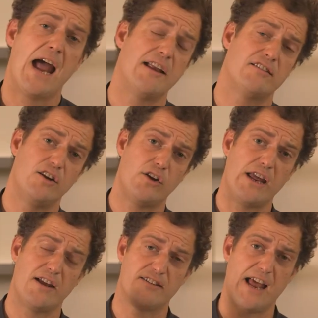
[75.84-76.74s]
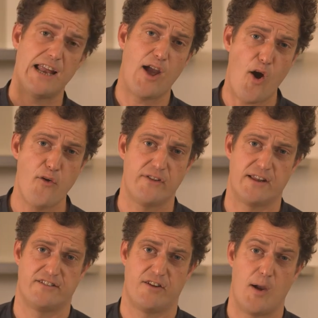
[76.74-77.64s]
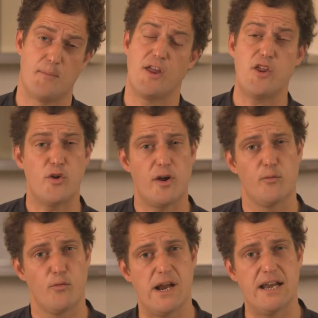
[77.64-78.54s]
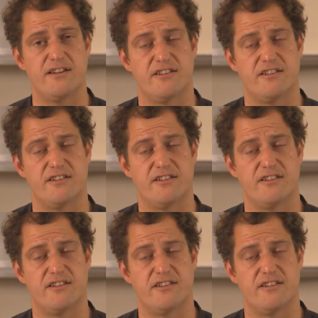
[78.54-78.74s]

And it's looking at telly over this time that you can really